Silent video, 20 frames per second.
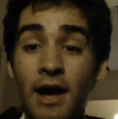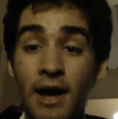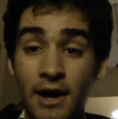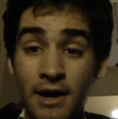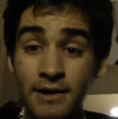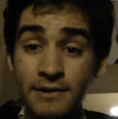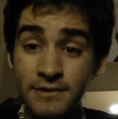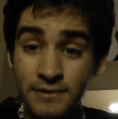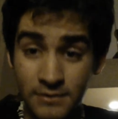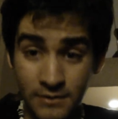
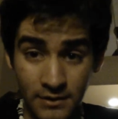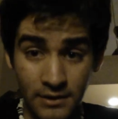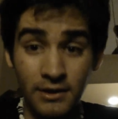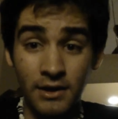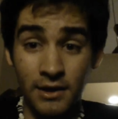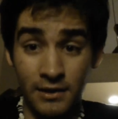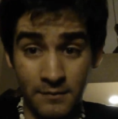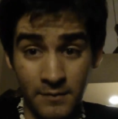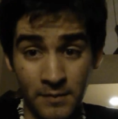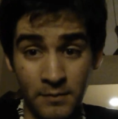As a
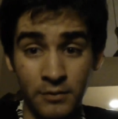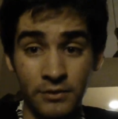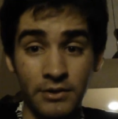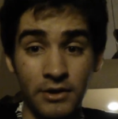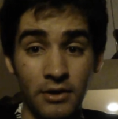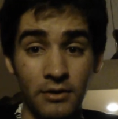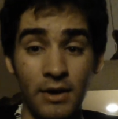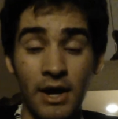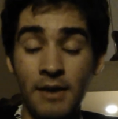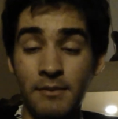lot of people
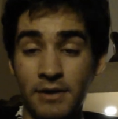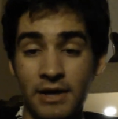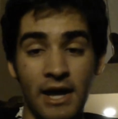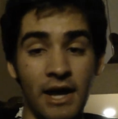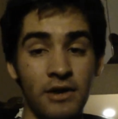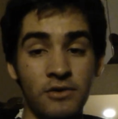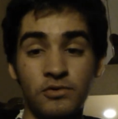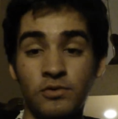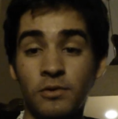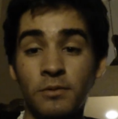know, I'm a
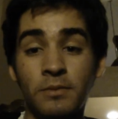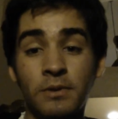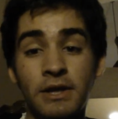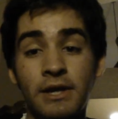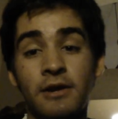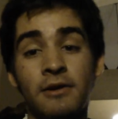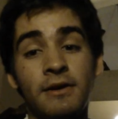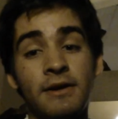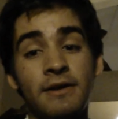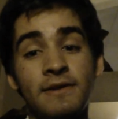casual
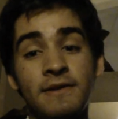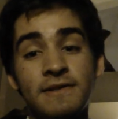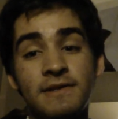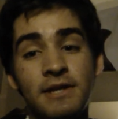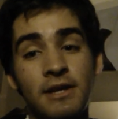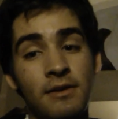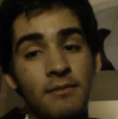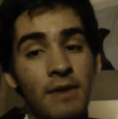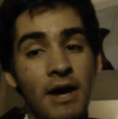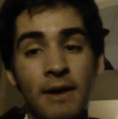player in this game.